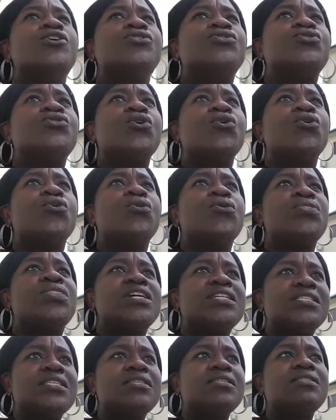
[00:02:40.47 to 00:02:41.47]
So
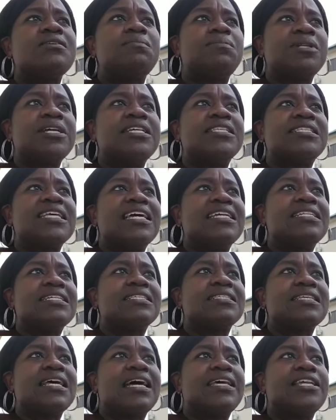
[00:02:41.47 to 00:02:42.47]
this is the place I
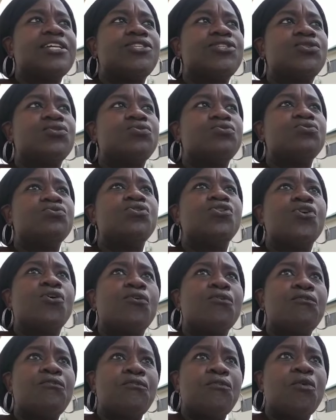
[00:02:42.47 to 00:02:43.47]
decided to
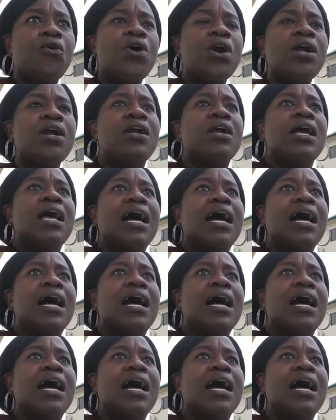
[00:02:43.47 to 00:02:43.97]
go for.